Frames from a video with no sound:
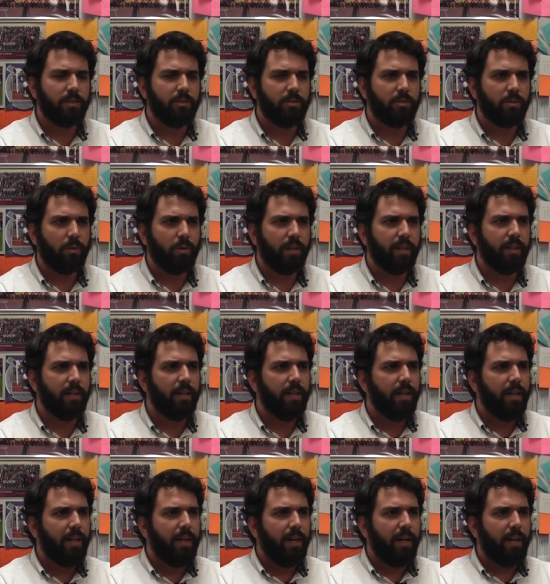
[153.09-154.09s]
can join.
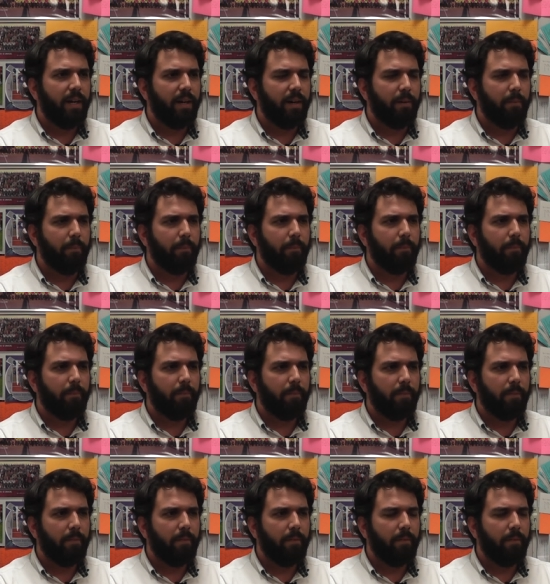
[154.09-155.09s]
Um,
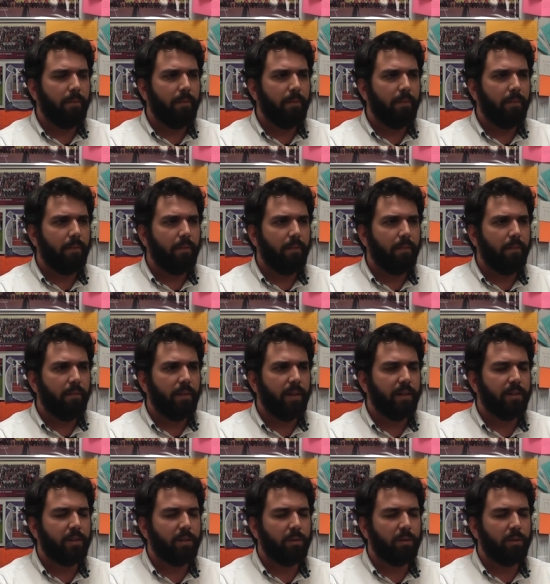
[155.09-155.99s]
that,